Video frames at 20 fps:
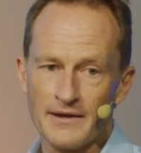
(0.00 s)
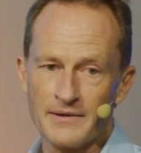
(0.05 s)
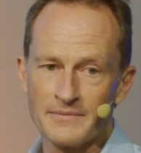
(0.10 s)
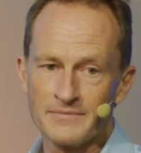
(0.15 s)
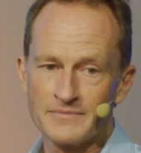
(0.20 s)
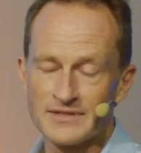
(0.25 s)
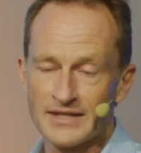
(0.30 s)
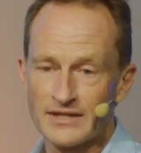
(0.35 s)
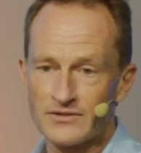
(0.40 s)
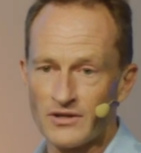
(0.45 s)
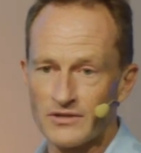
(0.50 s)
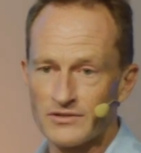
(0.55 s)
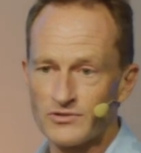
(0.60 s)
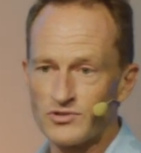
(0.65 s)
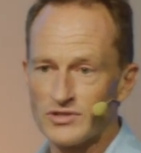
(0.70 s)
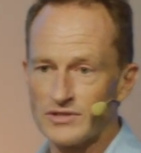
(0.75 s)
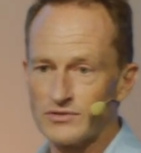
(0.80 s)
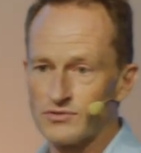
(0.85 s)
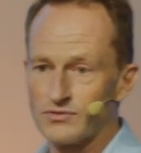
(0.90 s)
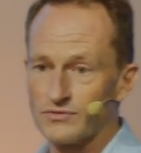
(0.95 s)

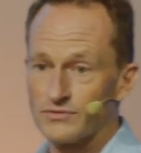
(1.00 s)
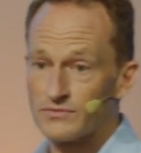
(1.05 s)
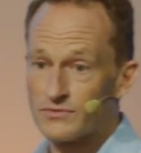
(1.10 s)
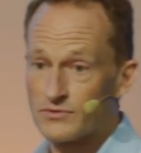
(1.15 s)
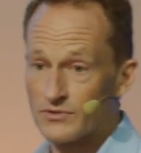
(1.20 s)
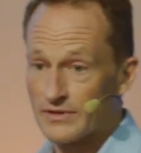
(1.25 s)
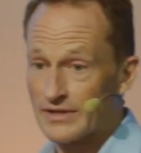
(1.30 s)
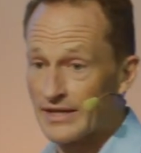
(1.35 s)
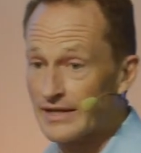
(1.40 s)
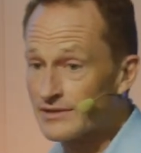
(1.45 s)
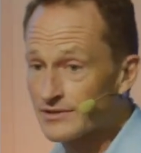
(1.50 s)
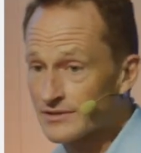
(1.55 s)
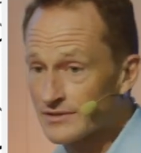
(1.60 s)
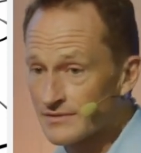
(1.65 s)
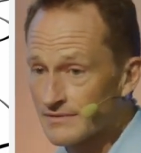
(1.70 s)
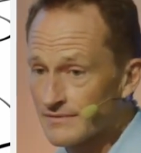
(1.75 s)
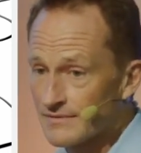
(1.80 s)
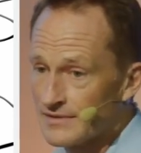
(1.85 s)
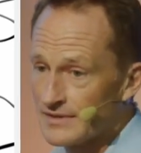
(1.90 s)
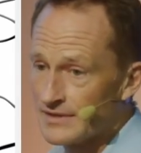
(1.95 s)
technology to
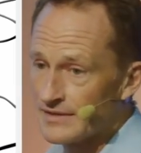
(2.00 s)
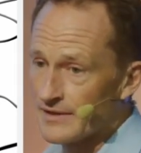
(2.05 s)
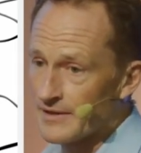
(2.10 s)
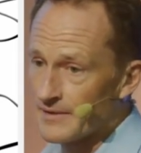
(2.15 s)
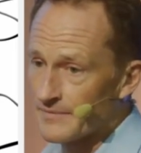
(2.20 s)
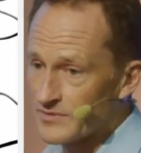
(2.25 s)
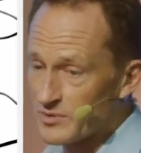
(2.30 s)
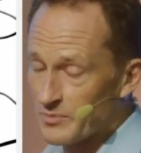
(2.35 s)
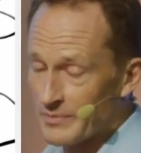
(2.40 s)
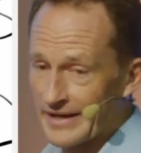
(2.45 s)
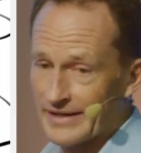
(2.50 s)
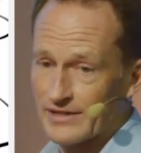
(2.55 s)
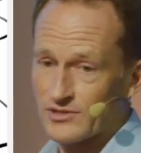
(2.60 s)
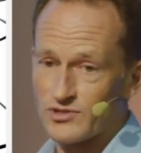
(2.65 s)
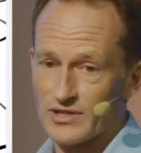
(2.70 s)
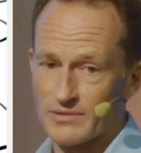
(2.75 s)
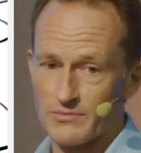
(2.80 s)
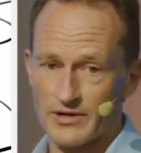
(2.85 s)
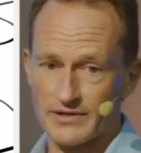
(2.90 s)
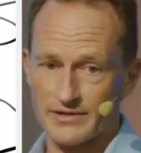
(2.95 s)
cater the
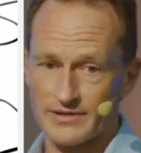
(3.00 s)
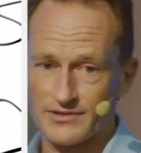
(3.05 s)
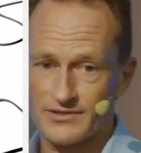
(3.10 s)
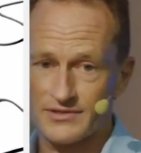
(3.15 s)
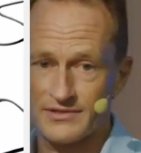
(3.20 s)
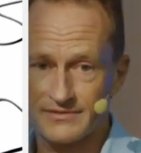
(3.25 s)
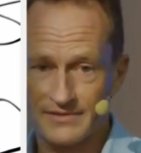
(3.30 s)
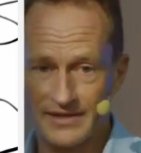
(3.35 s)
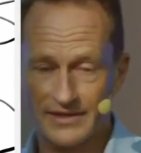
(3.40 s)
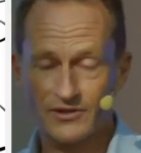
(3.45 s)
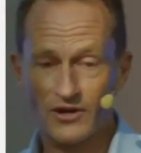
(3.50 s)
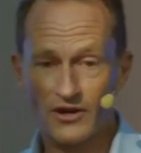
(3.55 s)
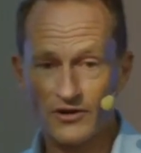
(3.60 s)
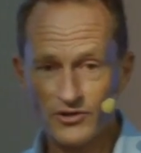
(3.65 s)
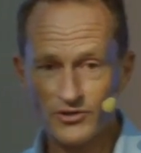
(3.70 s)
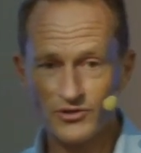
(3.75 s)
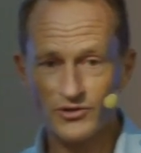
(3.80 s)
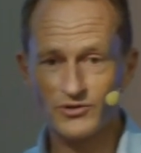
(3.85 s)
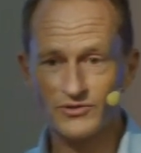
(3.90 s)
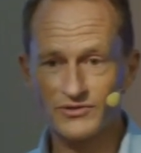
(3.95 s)
packaging markets that are
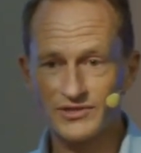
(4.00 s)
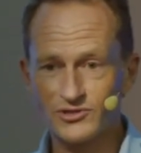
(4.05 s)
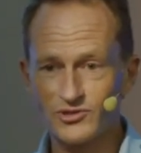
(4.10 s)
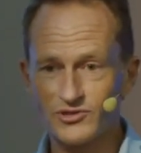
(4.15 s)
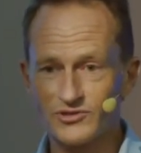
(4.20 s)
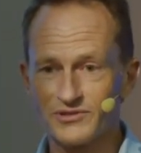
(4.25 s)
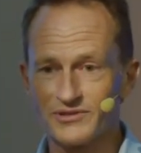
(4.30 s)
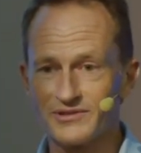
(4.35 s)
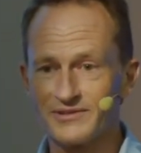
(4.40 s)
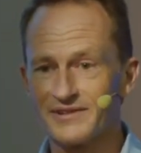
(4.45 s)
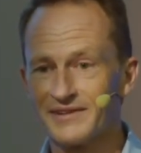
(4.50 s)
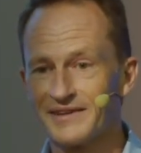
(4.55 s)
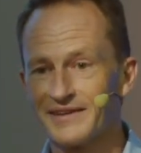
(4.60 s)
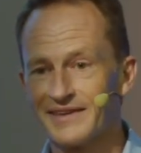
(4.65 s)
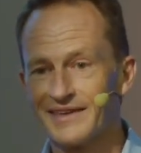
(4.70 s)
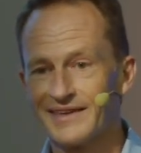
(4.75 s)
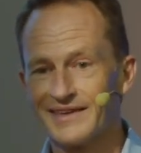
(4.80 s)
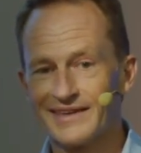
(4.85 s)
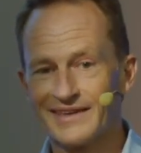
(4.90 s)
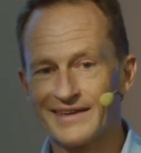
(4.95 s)
going to go digital,
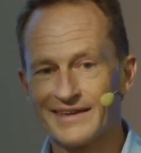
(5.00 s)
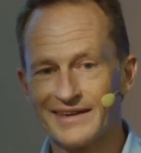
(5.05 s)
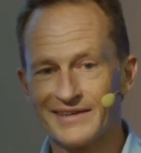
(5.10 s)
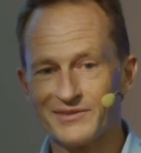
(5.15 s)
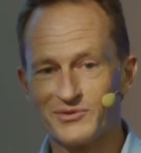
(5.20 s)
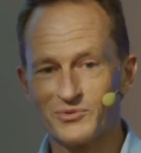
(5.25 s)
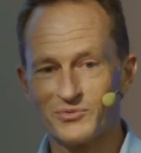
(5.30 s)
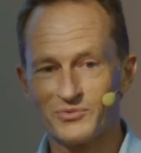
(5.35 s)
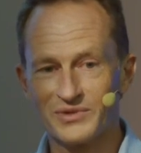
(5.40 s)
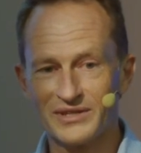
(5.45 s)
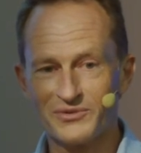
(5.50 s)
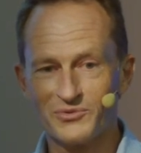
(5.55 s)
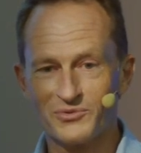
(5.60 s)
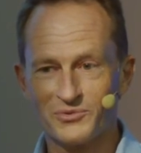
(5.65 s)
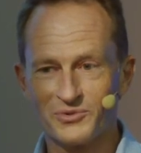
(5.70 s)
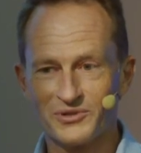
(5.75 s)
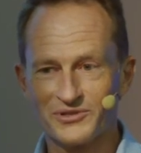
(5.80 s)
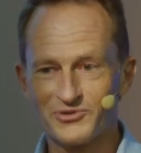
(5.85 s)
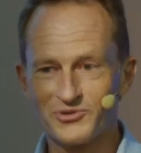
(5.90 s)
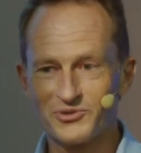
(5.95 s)
and we
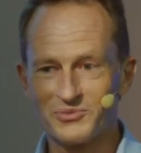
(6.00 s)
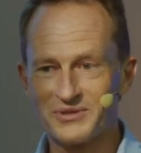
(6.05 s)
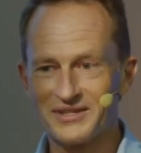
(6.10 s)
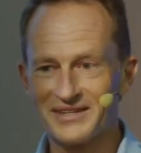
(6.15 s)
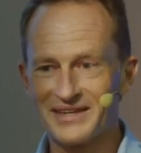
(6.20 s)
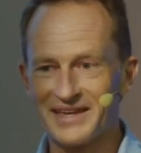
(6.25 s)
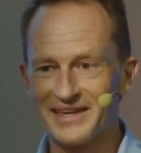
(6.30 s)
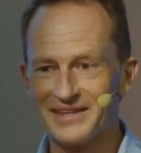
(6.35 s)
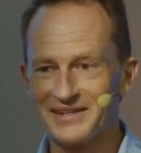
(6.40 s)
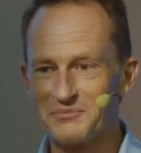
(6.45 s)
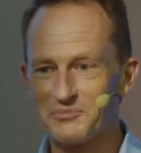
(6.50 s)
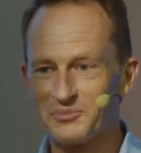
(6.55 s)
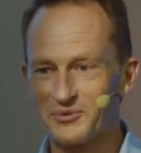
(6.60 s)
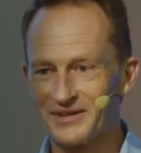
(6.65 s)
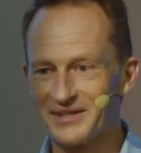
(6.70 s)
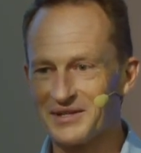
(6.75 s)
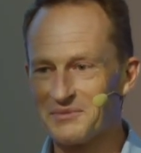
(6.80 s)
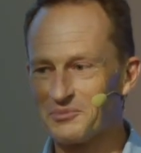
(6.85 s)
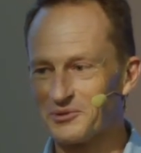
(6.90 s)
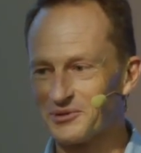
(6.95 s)
want to be
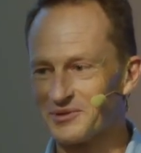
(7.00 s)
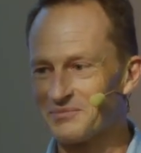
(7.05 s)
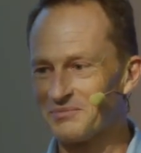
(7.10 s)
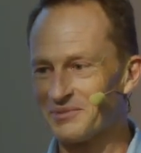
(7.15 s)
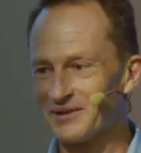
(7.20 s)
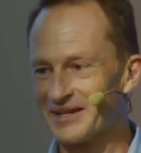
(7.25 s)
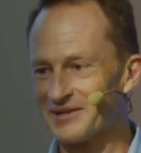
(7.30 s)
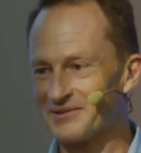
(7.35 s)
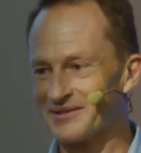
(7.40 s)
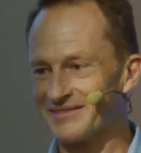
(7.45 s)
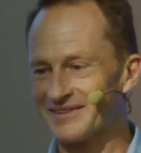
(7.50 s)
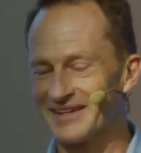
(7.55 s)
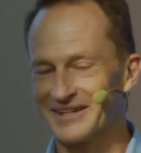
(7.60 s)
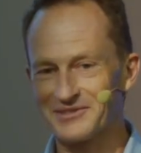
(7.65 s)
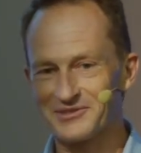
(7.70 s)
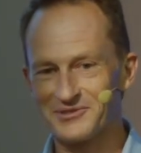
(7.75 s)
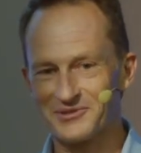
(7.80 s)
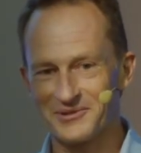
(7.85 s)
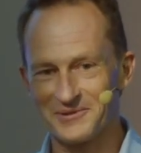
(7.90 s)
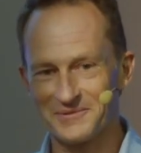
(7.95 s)
an important player in
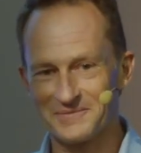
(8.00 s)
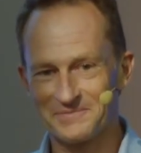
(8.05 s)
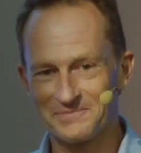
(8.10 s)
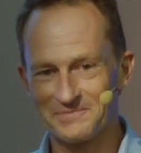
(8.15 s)
that. So,